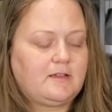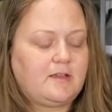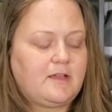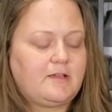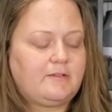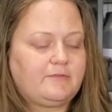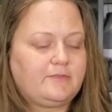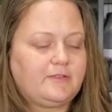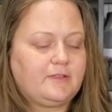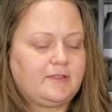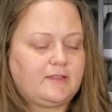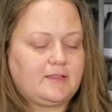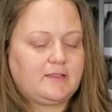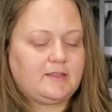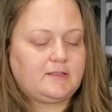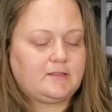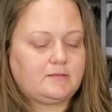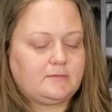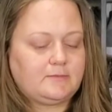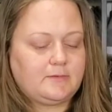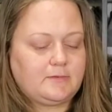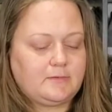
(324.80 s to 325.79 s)
I feel like
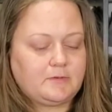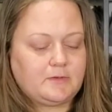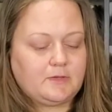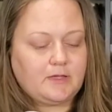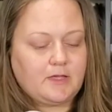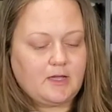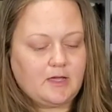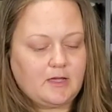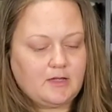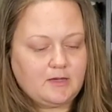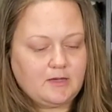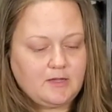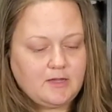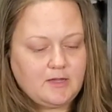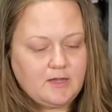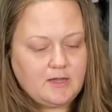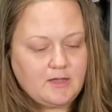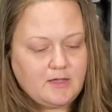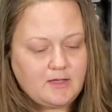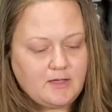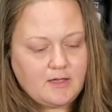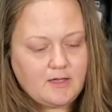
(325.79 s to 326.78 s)
this would be really hot.
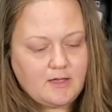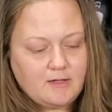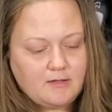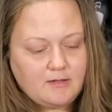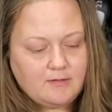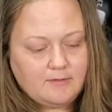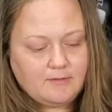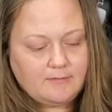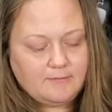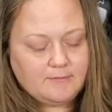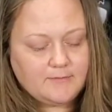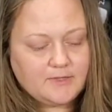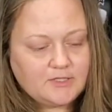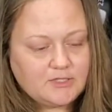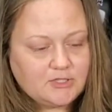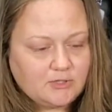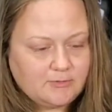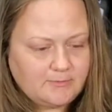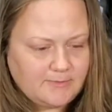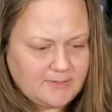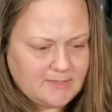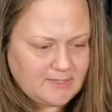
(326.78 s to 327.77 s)
The
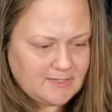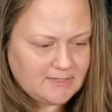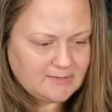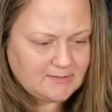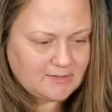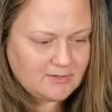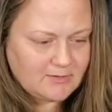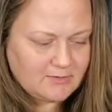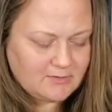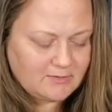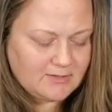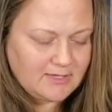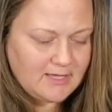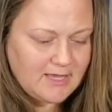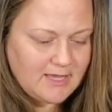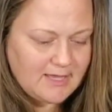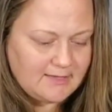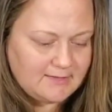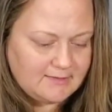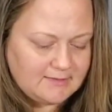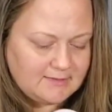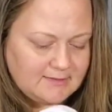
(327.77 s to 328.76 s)
Sherpa does go on the
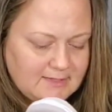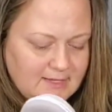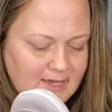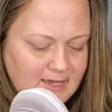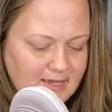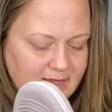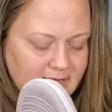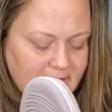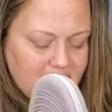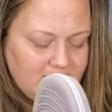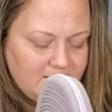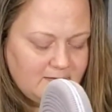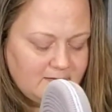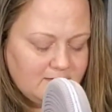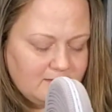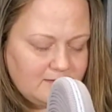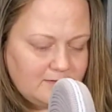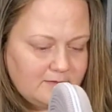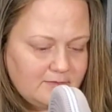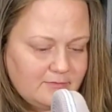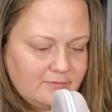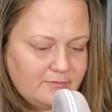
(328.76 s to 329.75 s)
inside
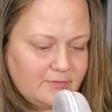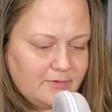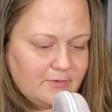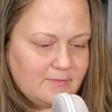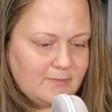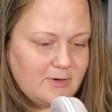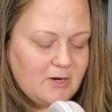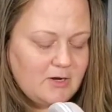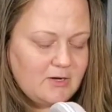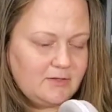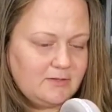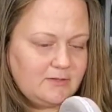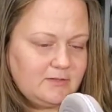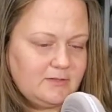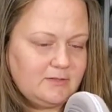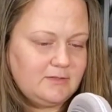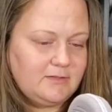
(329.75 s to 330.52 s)
and the foot part.